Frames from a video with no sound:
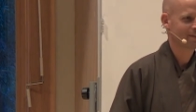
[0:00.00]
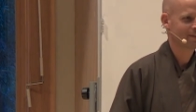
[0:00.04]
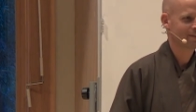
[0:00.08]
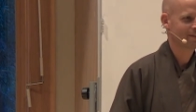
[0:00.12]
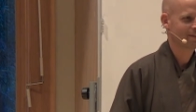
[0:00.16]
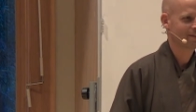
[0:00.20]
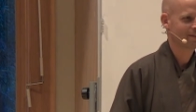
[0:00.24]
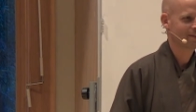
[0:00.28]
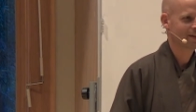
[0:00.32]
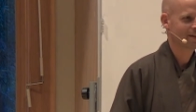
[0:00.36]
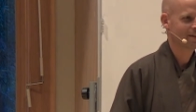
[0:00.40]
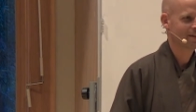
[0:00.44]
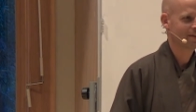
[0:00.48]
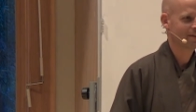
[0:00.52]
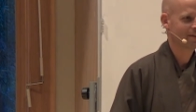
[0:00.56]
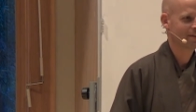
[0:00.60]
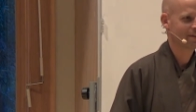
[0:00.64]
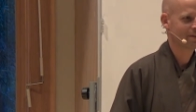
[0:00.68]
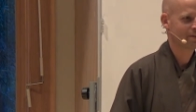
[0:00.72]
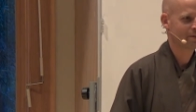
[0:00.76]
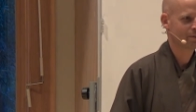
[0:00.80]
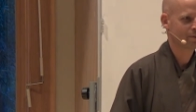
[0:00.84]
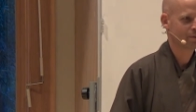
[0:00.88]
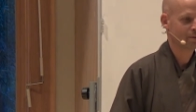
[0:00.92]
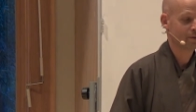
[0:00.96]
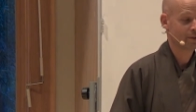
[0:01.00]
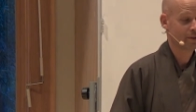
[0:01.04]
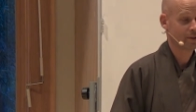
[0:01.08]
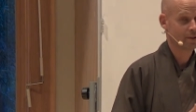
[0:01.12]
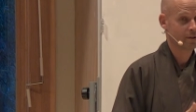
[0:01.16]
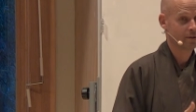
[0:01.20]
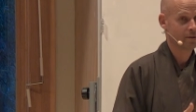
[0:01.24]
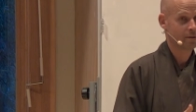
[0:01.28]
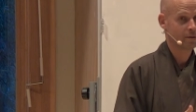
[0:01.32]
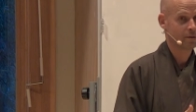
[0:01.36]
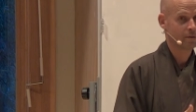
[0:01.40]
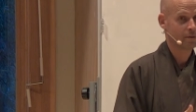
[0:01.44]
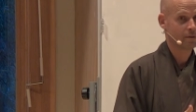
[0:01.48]
The tendency
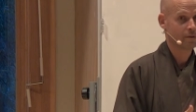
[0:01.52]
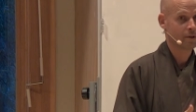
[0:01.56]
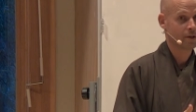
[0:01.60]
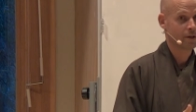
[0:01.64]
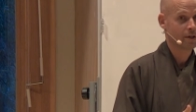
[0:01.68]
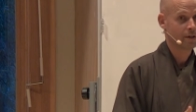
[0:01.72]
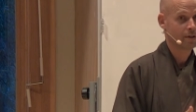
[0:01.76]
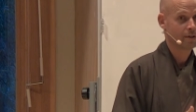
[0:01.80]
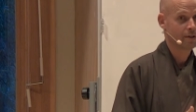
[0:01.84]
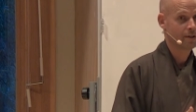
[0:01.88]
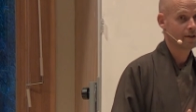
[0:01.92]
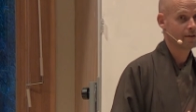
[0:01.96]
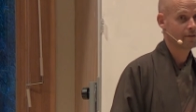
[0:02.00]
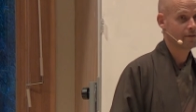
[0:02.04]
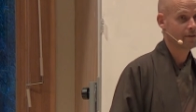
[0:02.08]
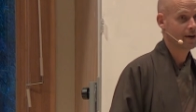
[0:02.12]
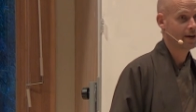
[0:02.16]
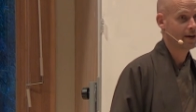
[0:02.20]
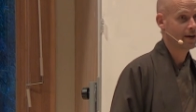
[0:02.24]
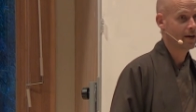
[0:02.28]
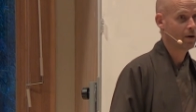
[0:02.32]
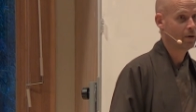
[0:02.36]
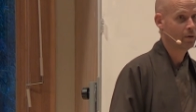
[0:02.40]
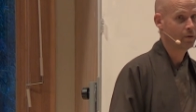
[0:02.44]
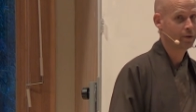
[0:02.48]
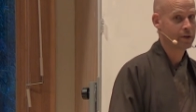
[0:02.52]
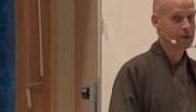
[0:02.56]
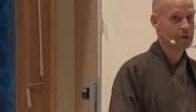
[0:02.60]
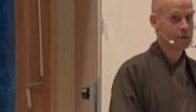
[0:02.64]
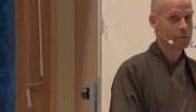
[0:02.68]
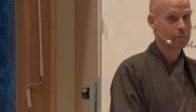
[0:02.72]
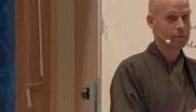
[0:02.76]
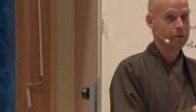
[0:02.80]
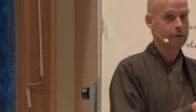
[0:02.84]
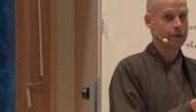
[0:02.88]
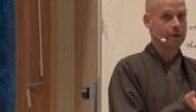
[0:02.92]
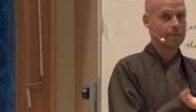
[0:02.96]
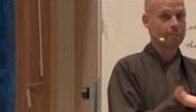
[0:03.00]
to deify not only the
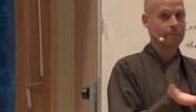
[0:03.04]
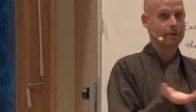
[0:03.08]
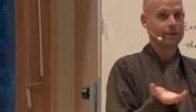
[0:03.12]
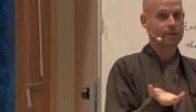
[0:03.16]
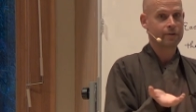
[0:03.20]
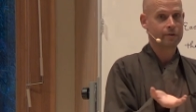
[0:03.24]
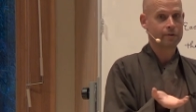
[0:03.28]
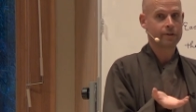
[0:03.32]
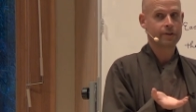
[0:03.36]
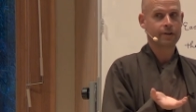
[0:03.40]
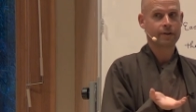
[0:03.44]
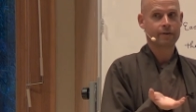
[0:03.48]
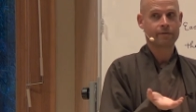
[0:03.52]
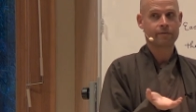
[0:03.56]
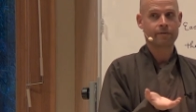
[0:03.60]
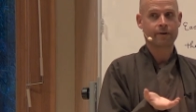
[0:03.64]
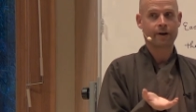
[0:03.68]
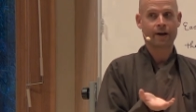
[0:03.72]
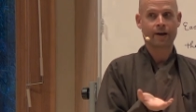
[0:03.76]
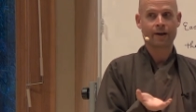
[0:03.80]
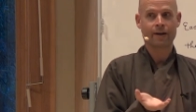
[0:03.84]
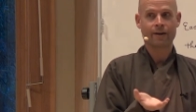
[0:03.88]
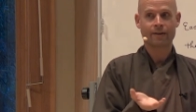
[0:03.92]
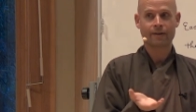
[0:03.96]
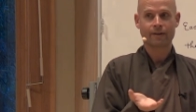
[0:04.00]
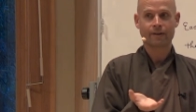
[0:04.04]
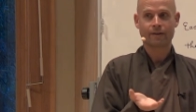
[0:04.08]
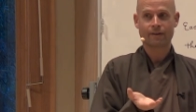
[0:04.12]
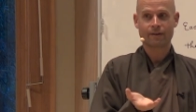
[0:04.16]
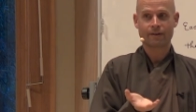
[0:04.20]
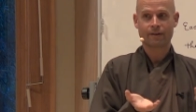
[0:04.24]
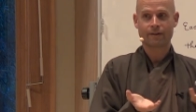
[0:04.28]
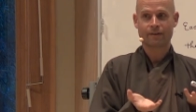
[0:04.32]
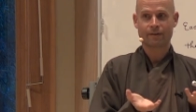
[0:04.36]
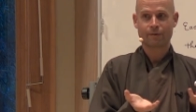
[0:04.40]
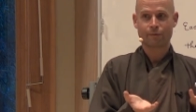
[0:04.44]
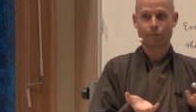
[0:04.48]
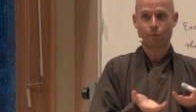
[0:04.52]
Buddha, but to deify
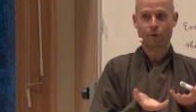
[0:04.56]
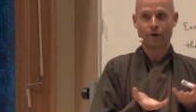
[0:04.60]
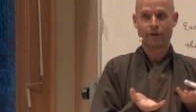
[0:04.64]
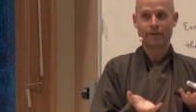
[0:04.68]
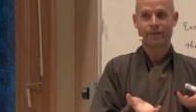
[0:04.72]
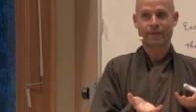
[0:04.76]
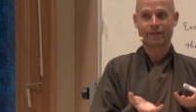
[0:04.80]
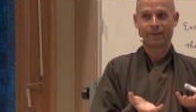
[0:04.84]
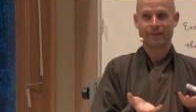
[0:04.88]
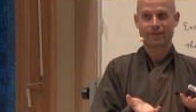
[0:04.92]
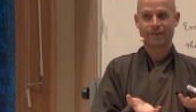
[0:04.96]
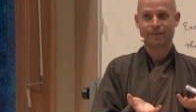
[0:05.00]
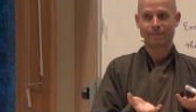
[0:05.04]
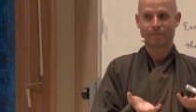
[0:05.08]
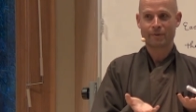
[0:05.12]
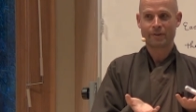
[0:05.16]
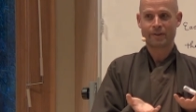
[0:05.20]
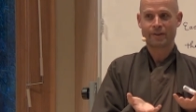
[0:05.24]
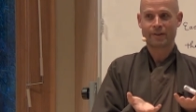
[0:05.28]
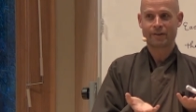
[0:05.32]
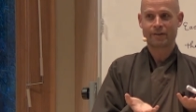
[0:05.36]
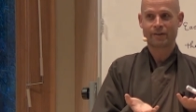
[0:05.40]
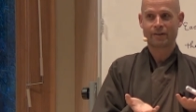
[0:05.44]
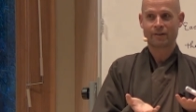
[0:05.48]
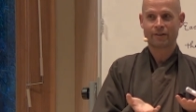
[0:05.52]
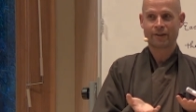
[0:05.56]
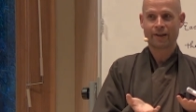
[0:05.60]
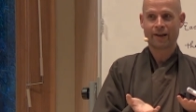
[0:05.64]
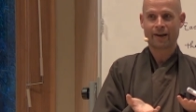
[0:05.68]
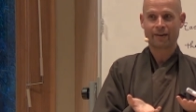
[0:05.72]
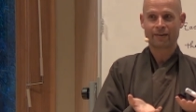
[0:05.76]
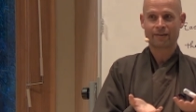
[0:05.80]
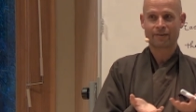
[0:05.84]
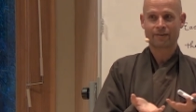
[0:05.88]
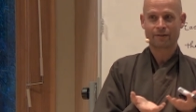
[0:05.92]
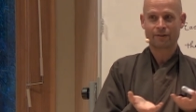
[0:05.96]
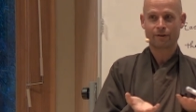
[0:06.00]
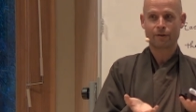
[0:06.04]
one particular
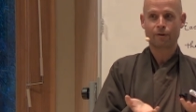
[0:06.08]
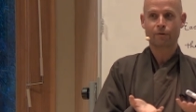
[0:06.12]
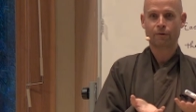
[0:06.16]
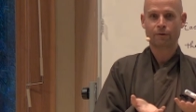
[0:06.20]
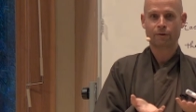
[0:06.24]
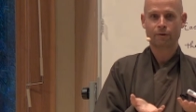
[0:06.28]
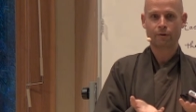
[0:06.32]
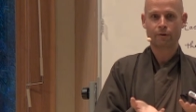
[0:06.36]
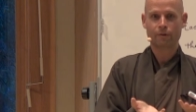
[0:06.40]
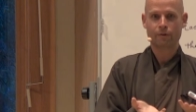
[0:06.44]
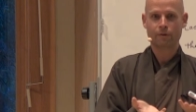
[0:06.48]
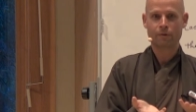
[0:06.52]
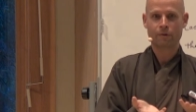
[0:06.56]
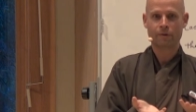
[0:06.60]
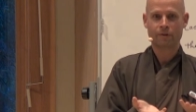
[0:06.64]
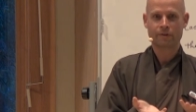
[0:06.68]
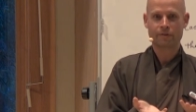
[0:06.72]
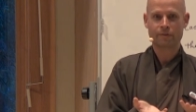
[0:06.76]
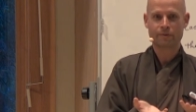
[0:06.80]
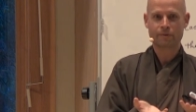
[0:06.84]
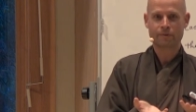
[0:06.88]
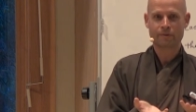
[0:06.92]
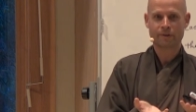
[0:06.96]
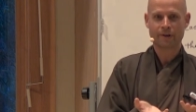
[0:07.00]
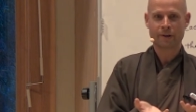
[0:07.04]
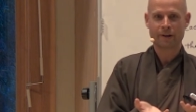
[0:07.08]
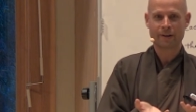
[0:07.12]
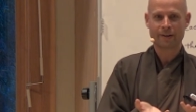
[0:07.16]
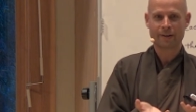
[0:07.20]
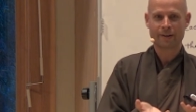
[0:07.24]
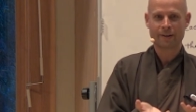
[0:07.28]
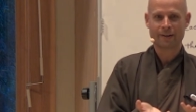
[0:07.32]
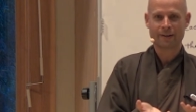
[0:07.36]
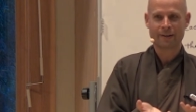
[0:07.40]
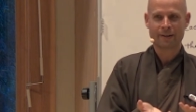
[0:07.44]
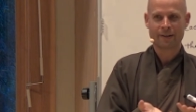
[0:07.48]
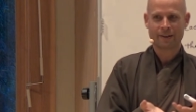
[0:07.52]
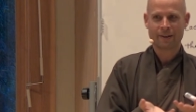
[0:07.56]
text, the Lotus Sutra,
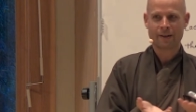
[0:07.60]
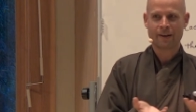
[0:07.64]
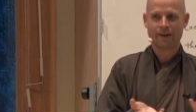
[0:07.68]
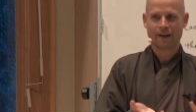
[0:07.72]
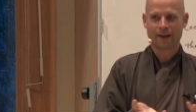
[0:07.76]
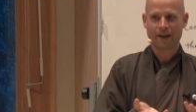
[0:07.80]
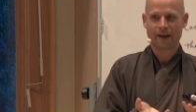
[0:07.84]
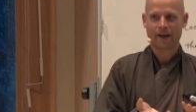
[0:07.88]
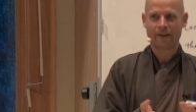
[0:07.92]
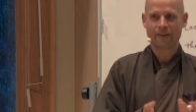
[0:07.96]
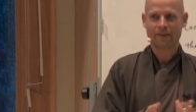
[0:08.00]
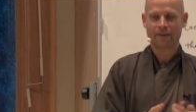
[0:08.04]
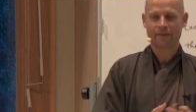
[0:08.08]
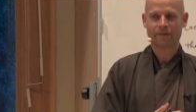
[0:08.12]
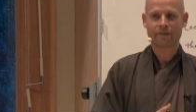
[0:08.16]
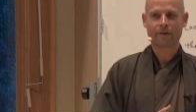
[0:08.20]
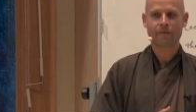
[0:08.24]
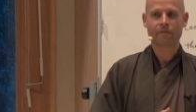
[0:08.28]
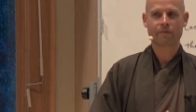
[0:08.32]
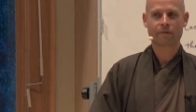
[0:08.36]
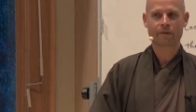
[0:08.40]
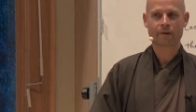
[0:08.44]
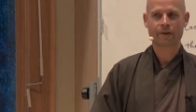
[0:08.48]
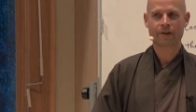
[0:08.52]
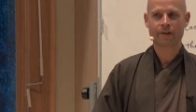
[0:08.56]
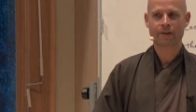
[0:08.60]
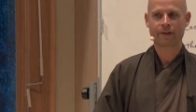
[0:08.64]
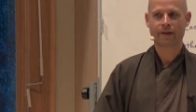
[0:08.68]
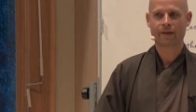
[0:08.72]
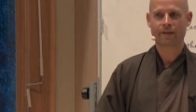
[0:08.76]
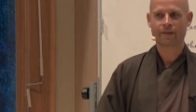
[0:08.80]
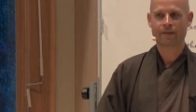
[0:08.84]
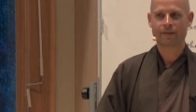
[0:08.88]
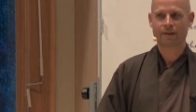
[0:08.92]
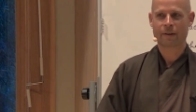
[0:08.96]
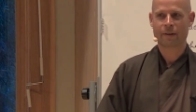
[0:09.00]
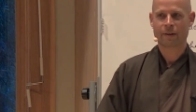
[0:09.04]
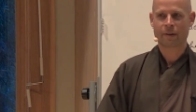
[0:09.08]
and the suffering
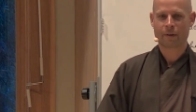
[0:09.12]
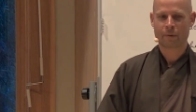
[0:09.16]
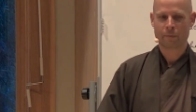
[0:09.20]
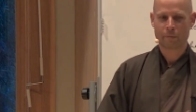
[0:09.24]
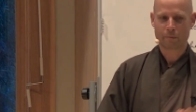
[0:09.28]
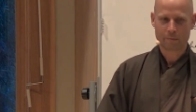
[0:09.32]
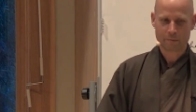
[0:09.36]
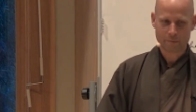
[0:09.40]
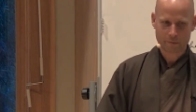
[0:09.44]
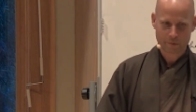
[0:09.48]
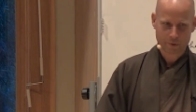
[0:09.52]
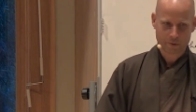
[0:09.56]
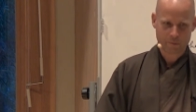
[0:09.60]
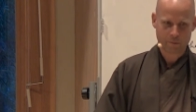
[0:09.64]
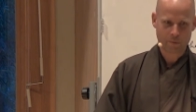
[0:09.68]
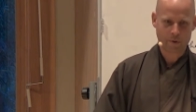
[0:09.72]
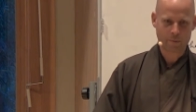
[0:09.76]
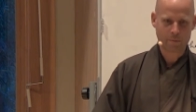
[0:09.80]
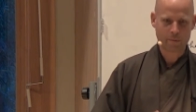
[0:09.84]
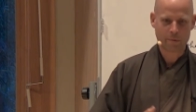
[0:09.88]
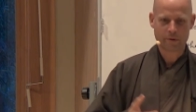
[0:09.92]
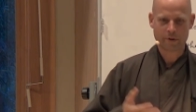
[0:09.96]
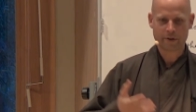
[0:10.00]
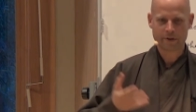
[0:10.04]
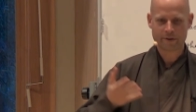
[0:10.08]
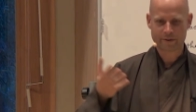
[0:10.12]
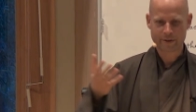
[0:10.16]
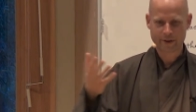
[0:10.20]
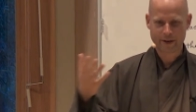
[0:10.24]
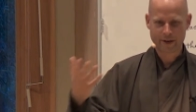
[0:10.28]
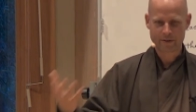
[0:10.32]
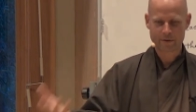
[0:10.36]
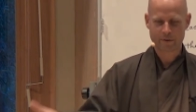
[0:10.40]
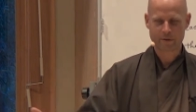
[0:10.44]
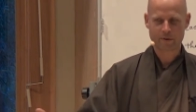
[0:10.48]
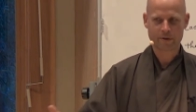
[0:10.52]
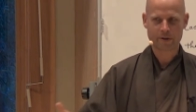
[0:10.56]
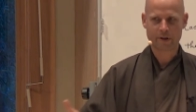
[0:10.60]
that one Buddhist
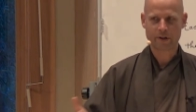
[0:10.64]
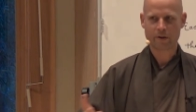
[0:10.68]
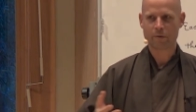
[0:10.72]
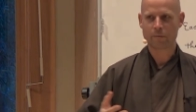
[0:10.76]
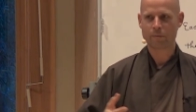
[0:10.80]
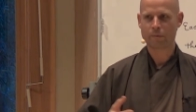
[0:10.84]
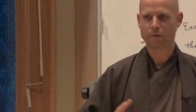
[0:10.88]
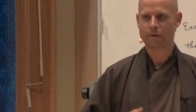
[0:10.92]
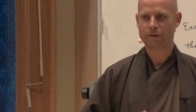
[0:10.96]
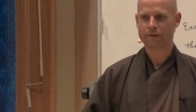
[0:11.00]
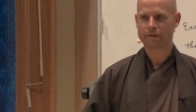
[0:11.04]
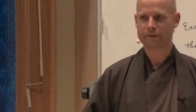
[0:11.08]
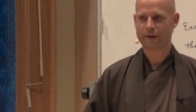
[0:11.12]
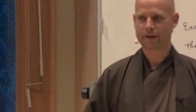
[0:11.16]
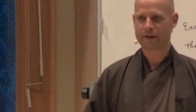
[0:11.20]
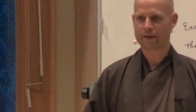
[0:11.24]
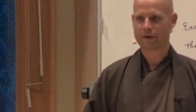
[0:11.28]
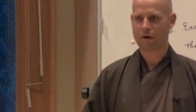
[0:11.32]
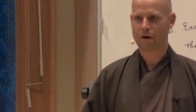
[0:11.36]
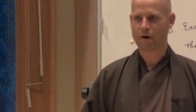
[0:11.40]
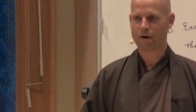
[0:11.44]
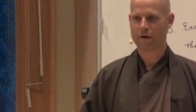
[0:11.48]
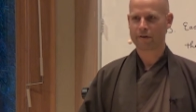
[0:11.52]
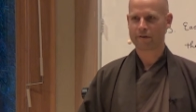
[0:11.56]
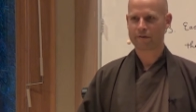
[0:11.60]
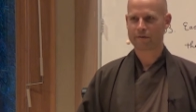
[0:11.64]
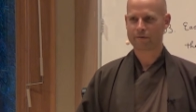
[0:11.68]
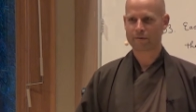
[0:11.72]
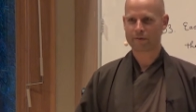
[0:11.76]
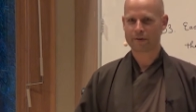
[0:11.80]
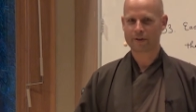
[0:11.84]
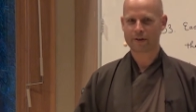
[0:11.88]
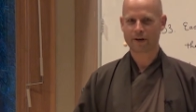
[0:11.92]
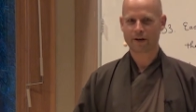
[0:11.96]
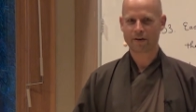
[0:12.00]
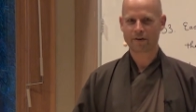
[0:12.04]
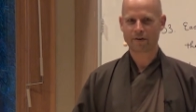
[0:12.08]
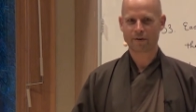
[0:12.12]
sect or another Buddhist sect caused for
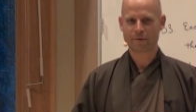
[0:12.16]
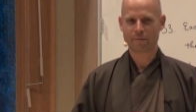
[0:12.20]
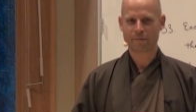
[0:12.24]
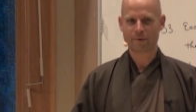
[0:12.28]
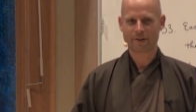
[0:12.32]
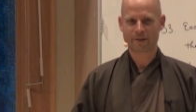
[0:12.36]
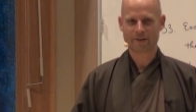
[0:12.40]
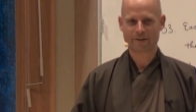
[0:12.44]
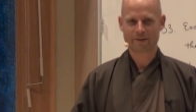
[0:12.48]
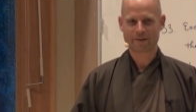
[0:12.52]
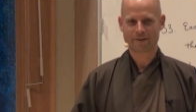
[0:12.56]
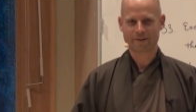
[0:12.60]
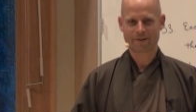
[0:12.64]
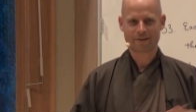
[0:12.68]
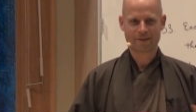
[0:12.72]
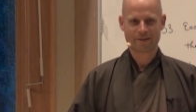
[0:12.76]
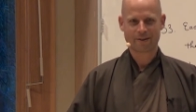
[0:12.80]
the other because